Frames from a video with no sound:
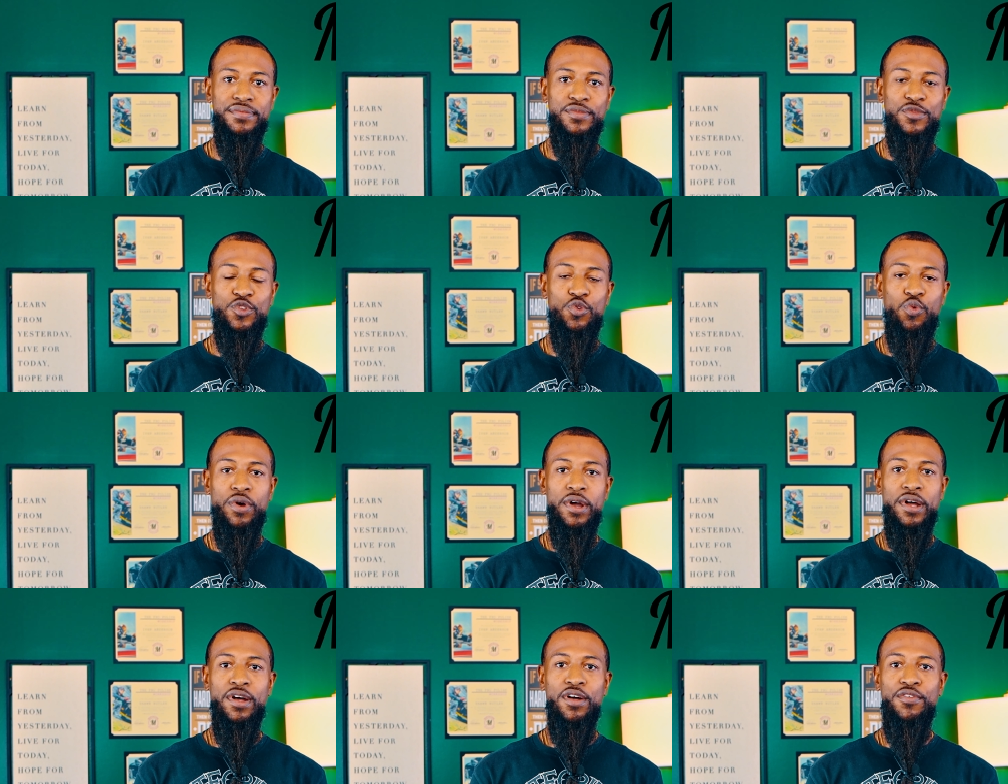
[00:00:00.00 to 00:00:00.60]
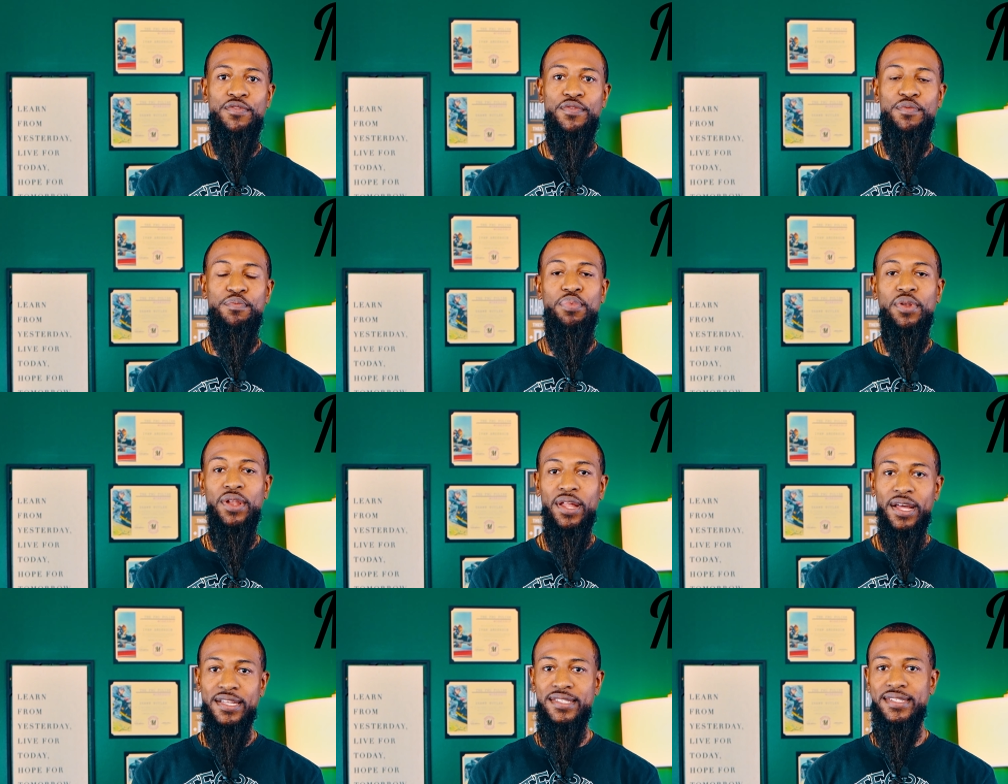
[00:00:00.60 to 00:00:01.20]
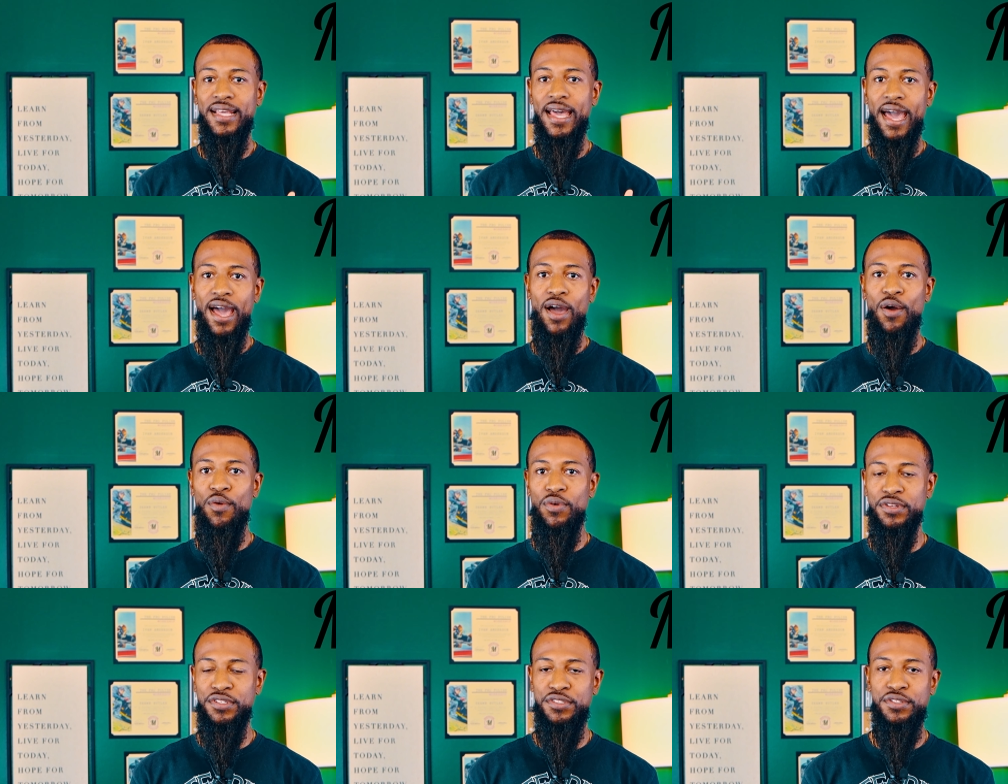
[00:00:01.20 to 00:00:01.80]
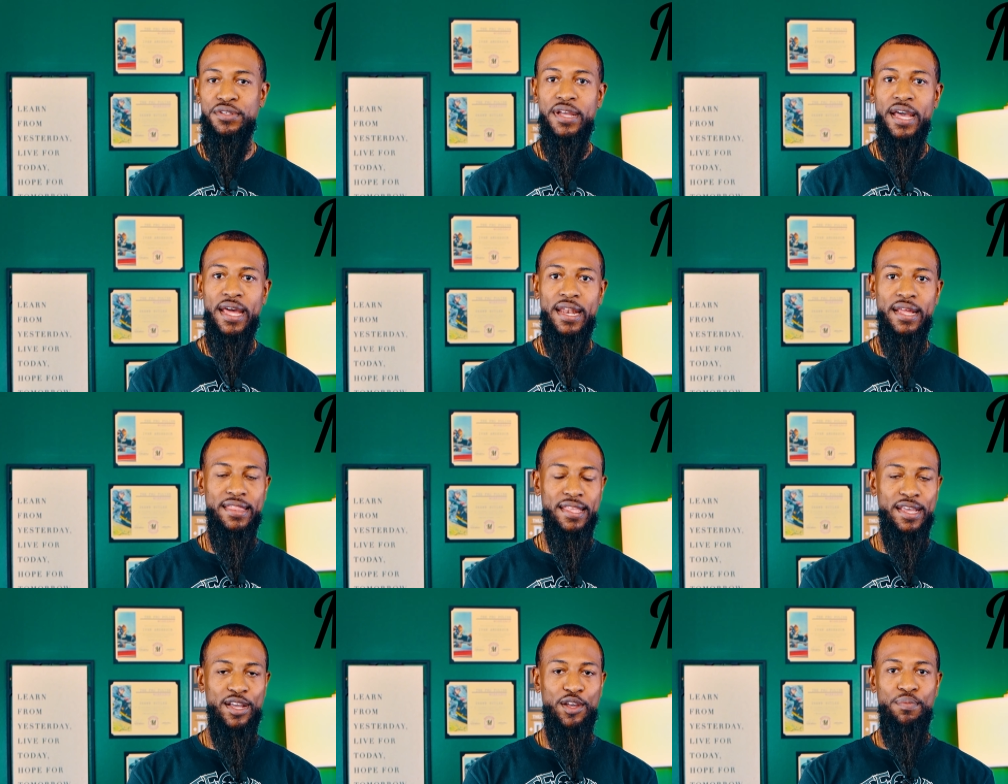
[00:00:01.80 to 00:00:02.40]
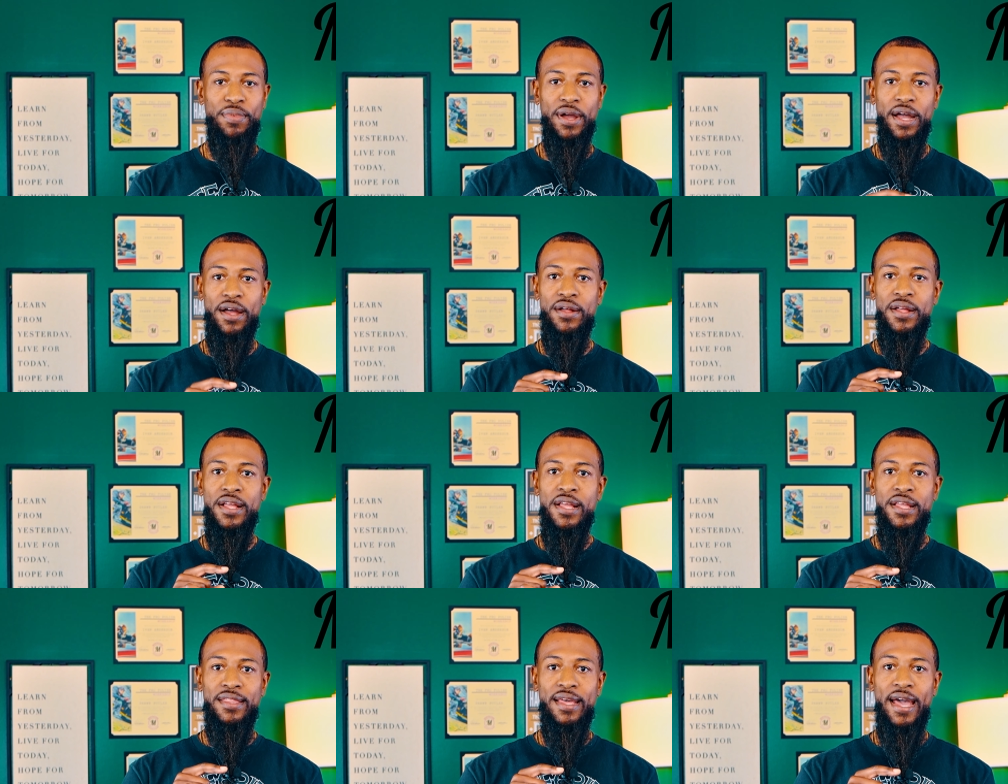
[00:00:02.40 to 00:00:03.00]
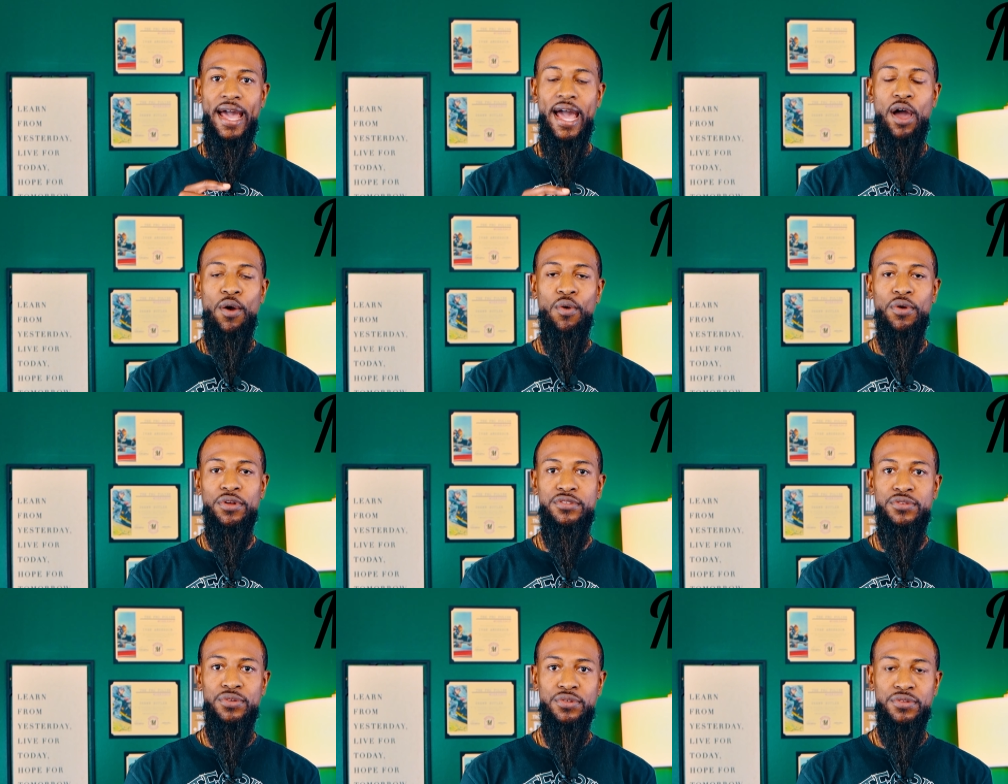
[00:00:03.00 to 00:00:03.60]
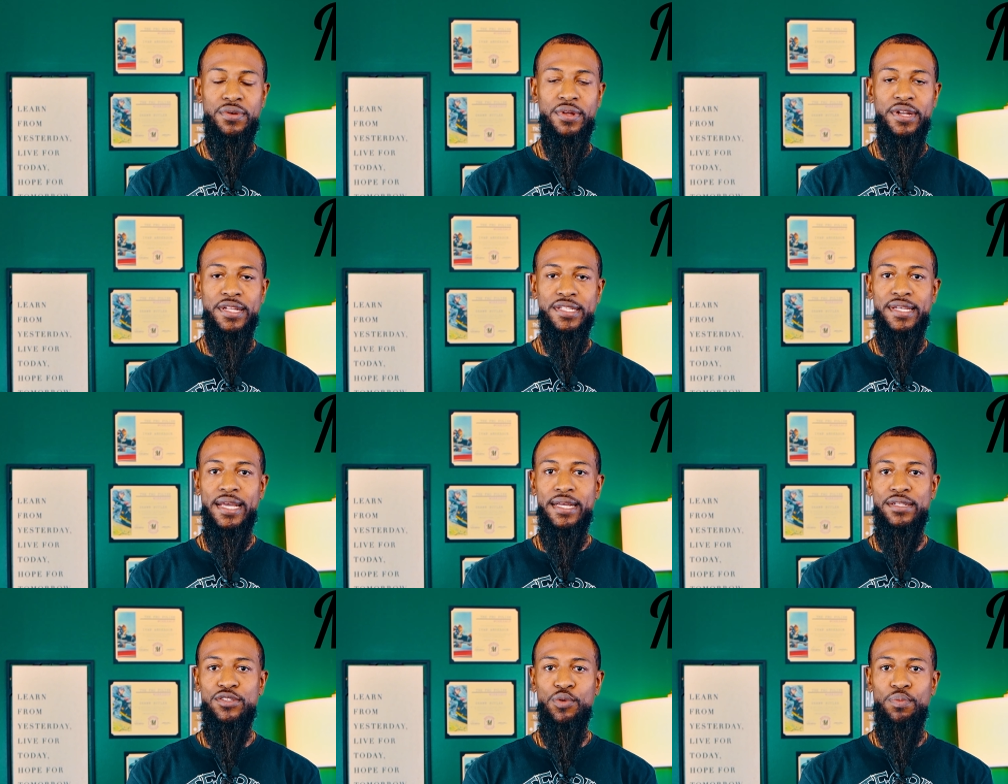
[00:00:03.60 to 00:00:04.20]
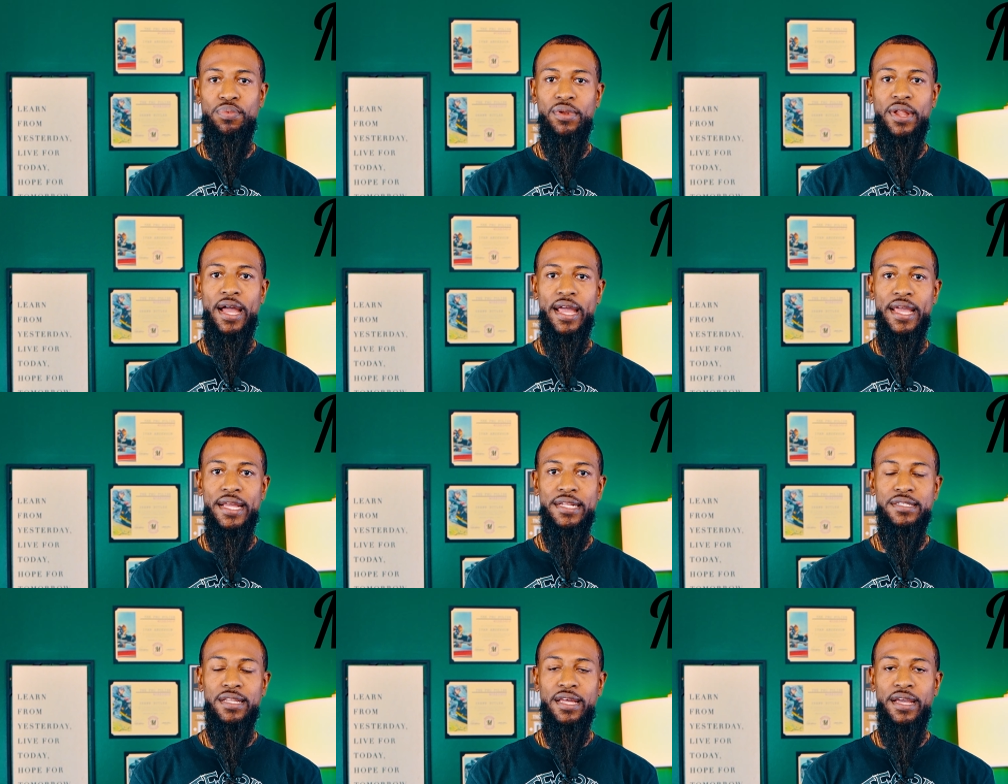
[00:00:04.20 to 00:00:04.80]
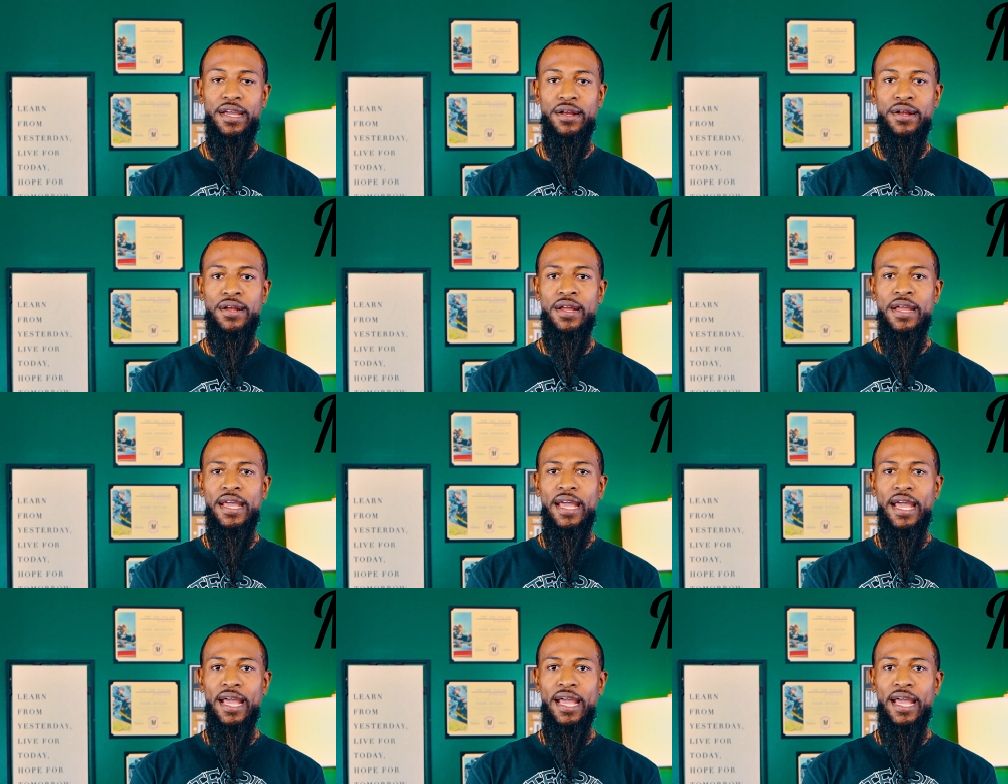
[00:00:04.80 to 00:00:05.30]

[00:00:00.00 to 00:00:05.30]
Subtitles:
12+ hours. You got to think about the hour or two it's going to take to apply each layer,